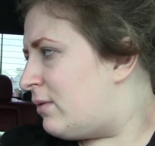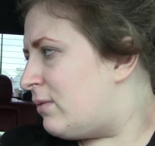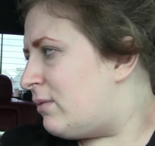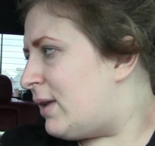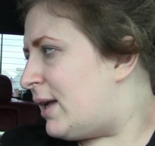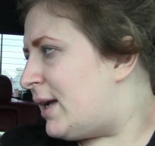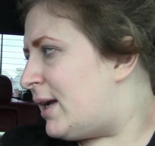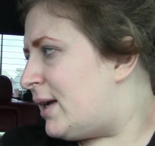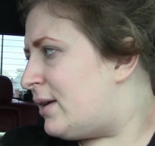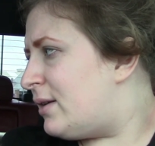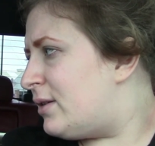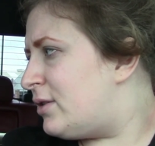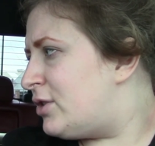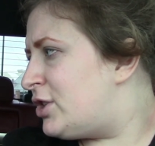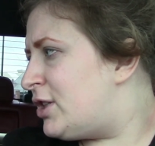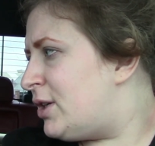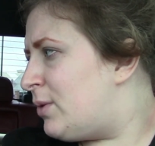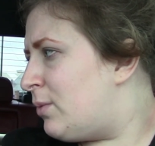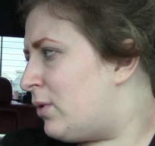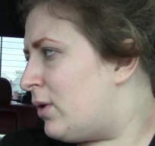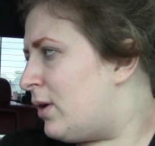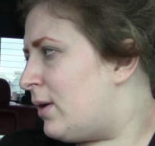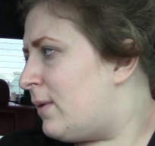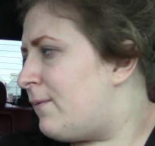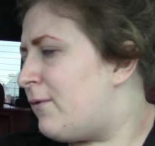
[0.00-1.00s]
like she
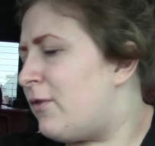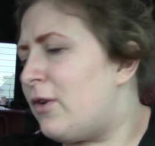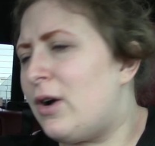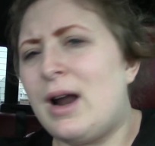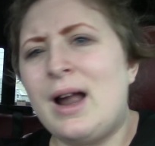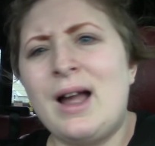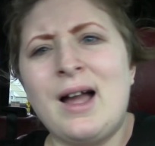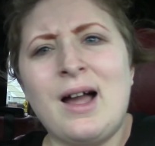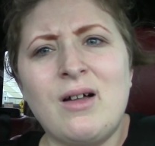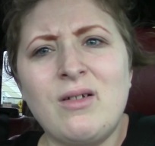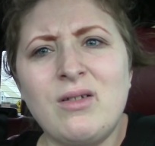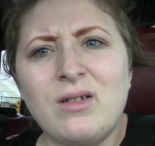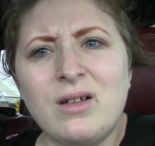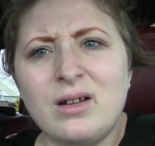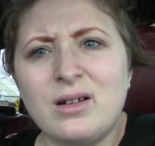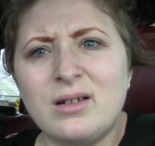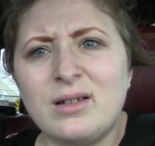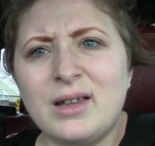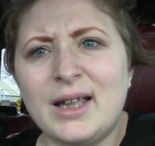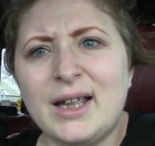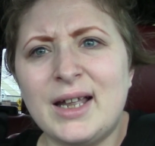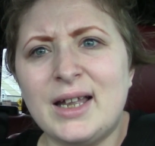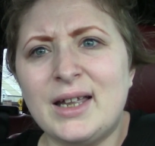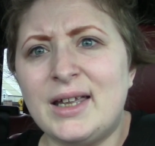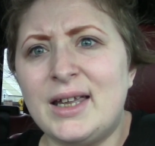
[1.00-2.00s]
wore them for how long?
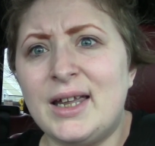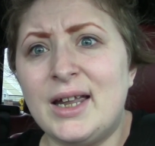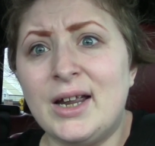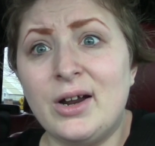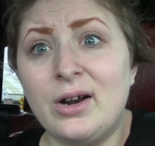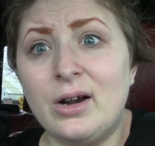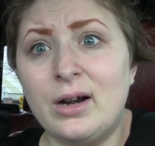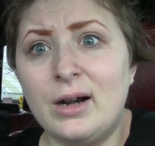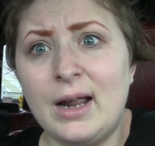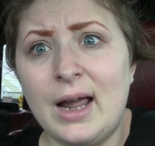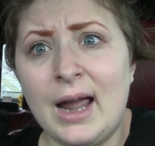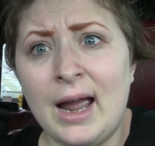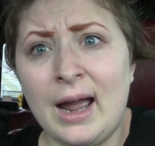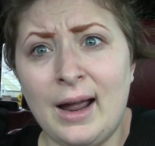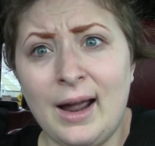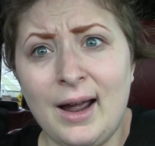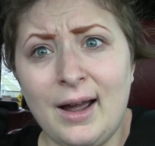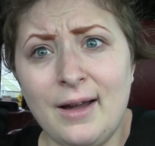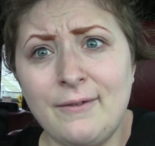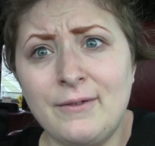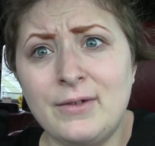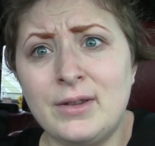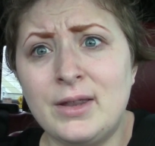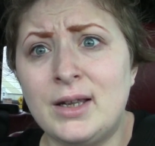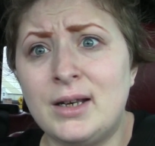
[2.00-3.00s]
Like a year and a
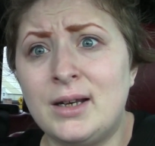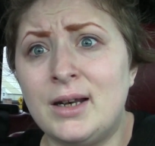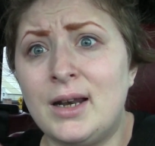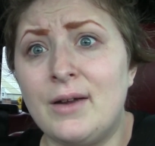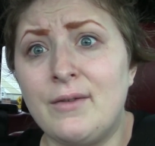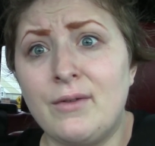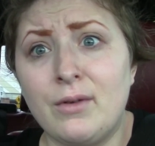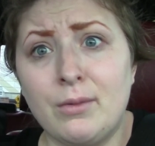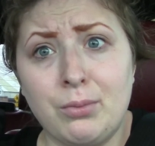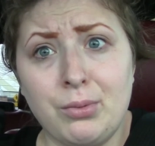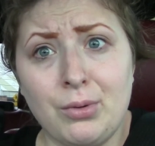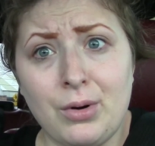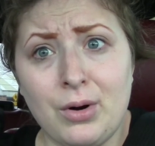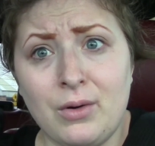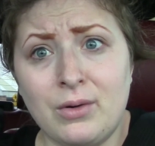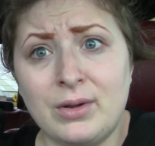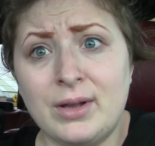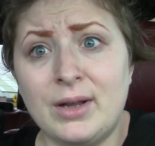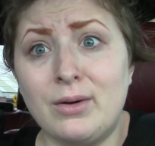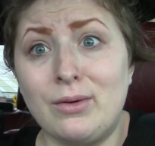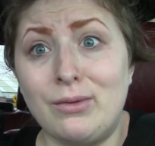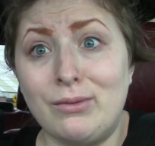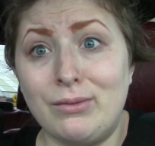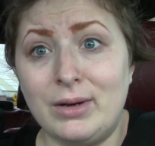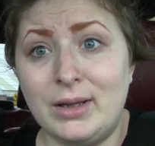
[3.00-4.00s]
half and they never broke.
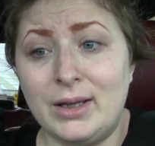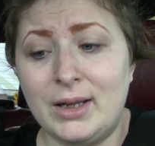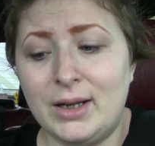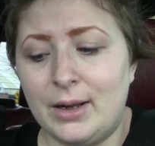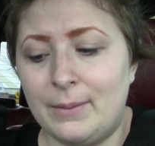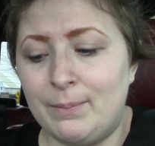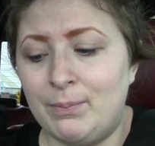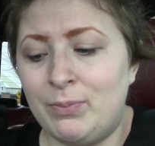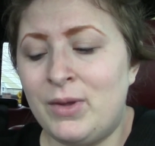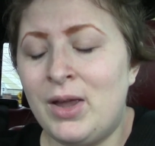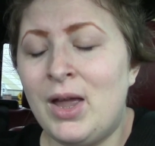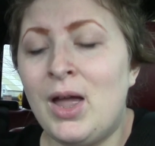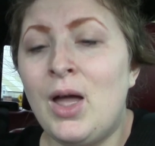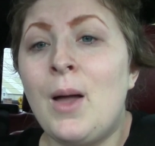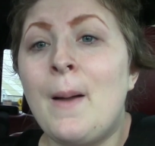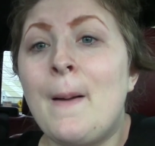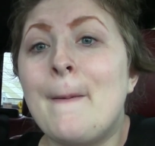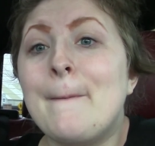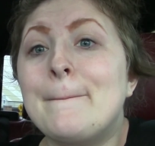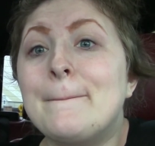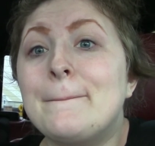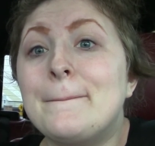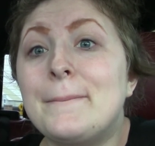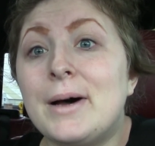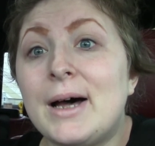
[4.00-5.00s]
They were really good.
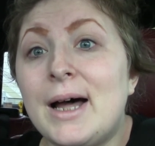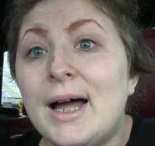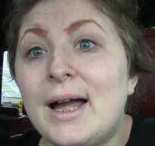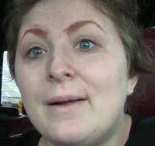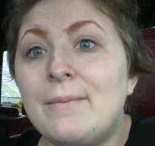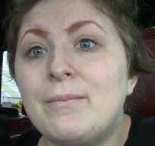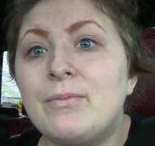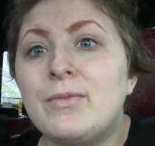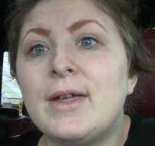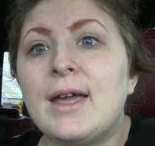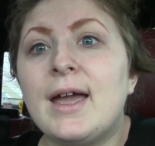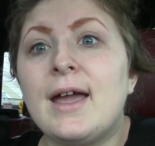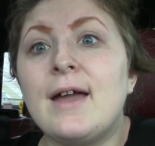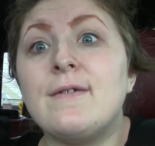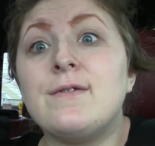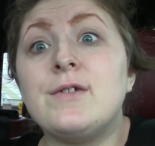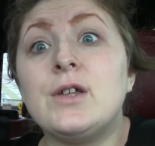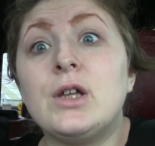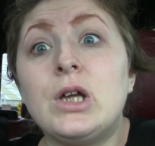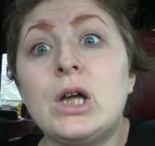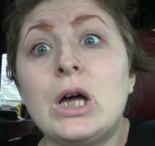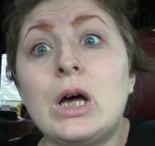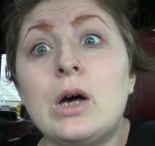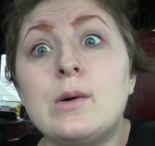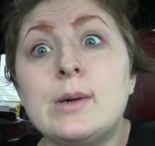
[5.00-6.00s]
But if
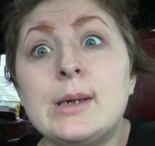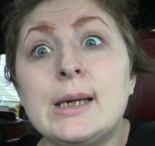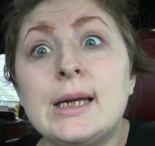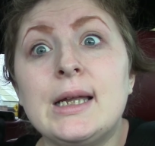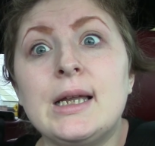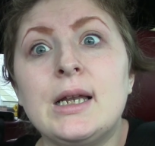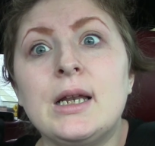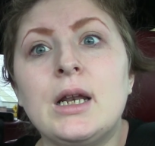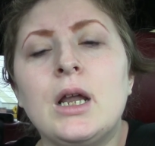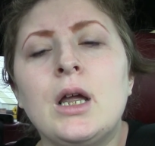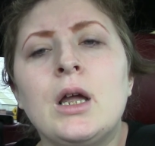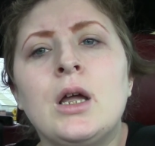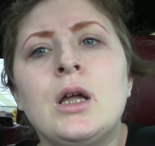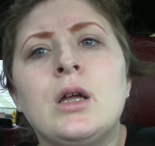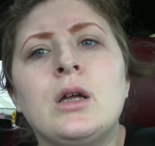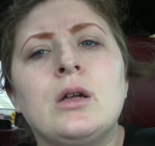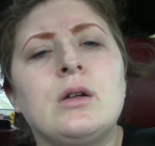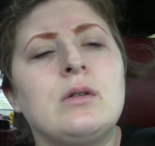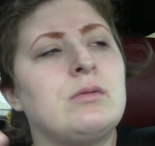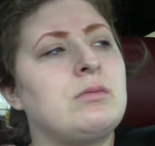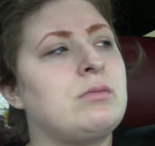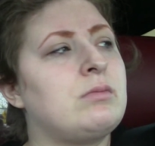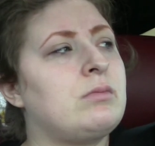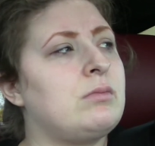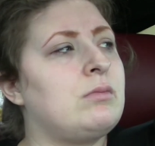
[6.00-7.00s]
you go in
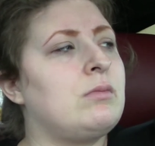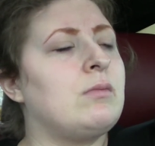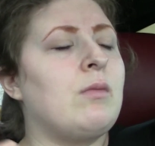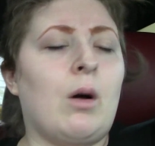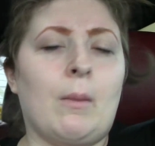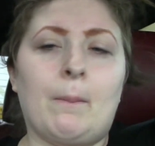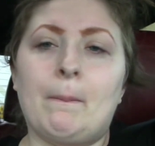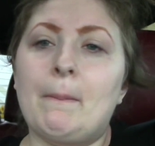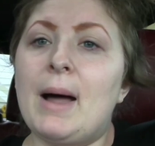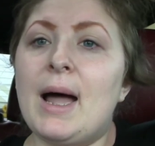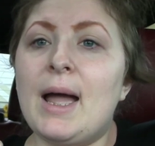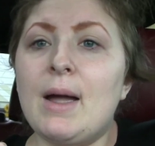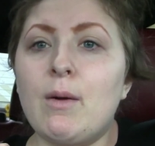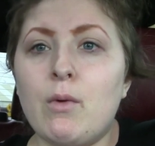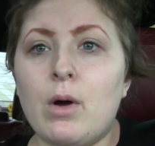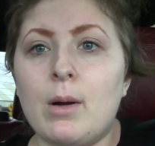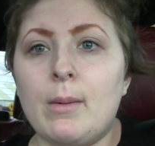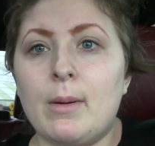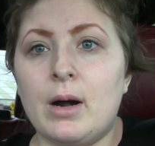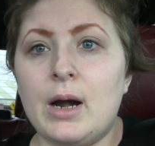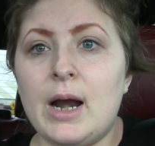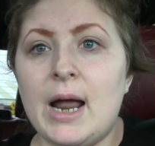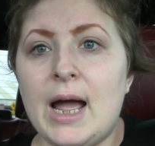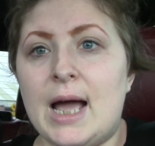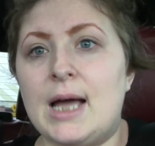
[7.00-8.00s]
my
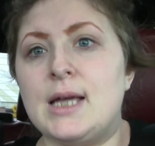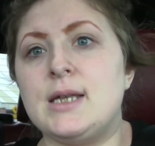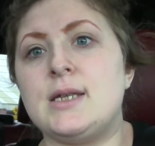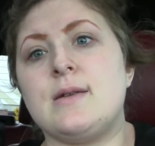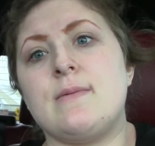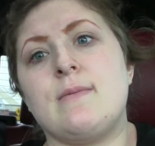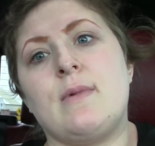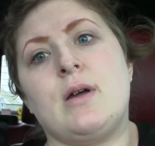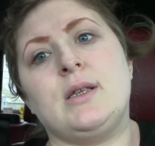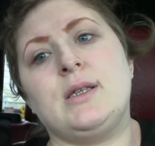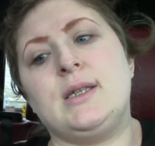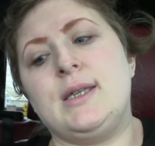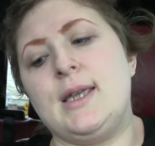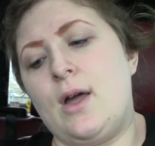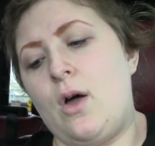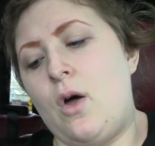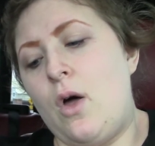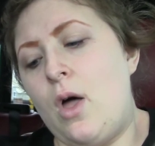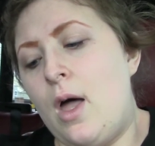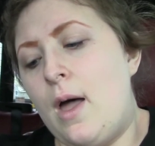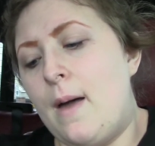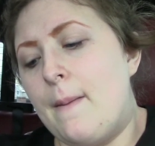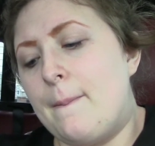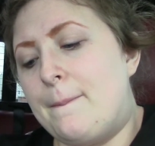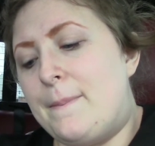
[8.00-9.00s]
Walmart has them on sale.
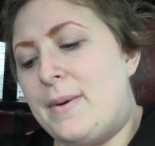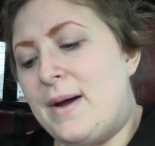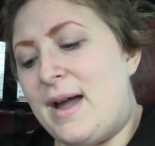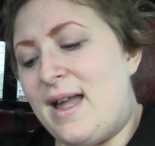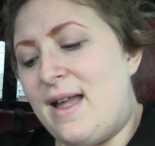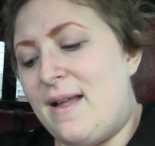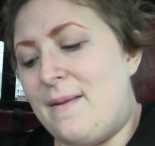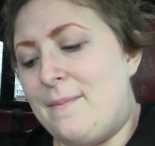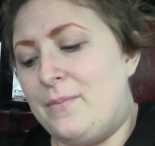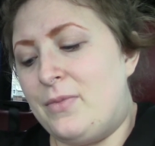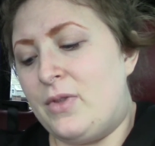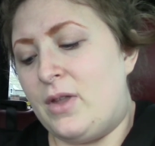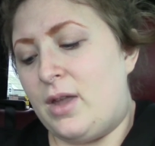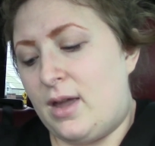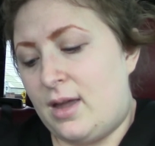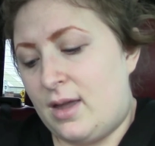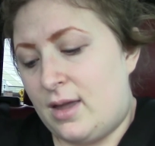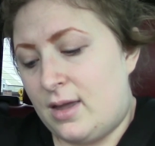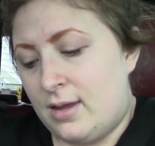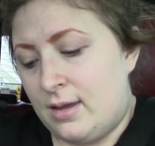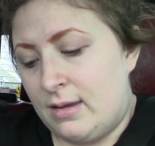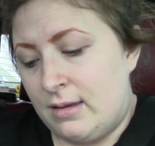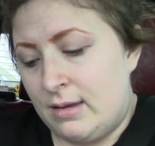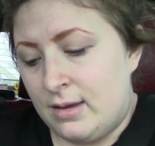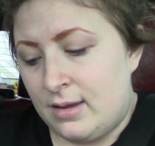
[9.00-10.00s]
But
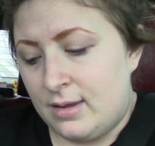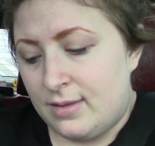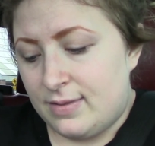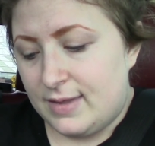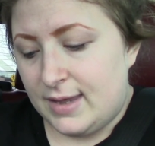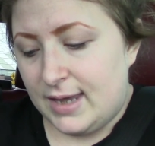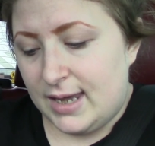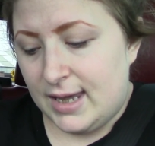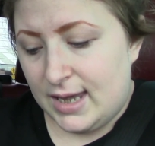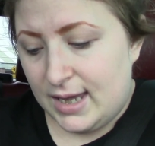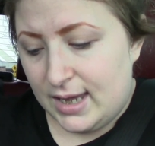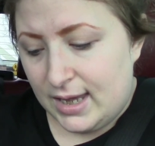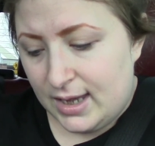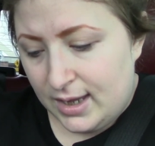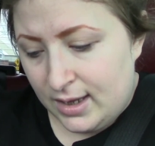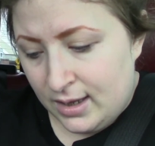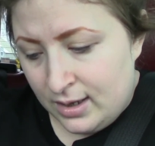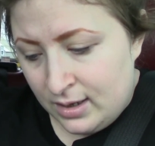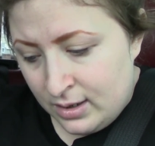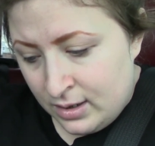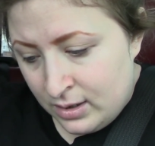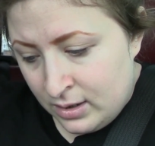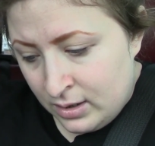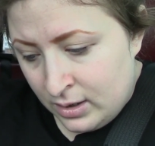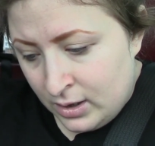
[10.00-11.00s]
the
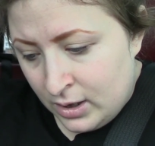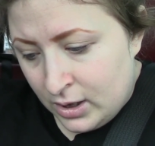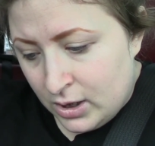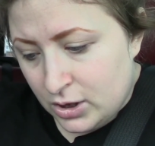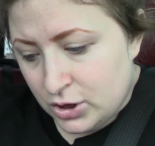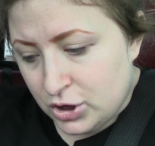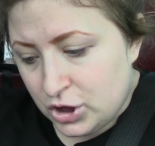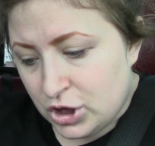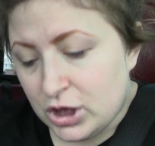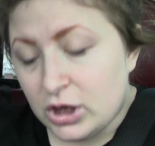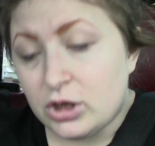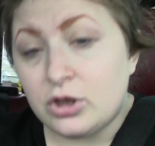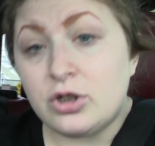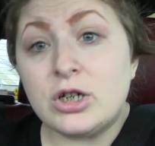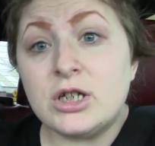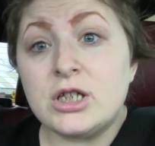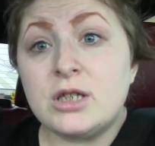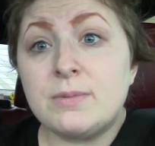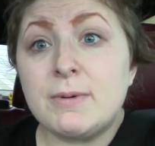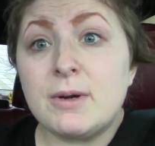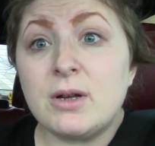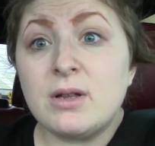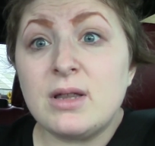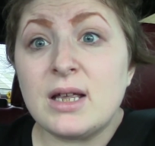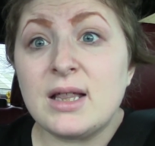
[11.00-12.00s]
children's
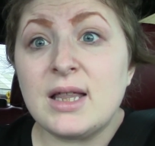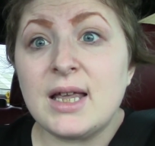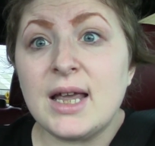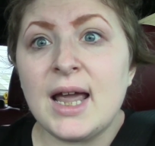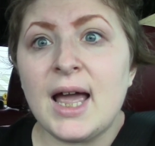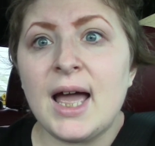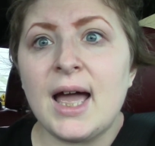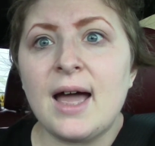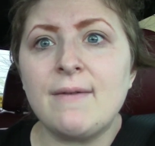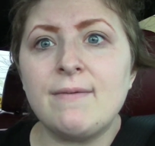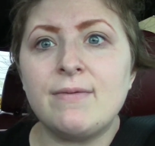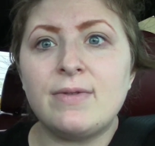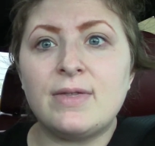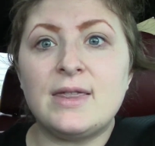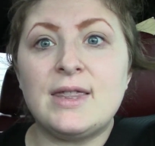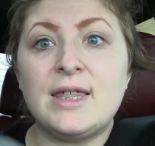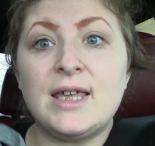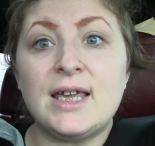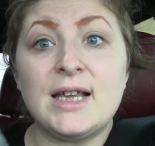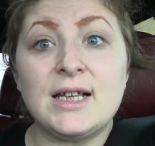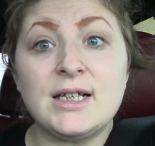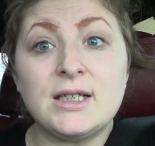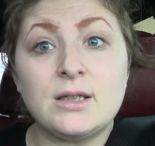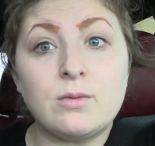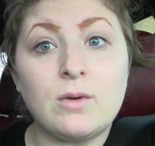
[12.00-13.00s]
boot that they have,
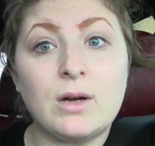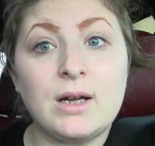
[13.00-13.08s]
these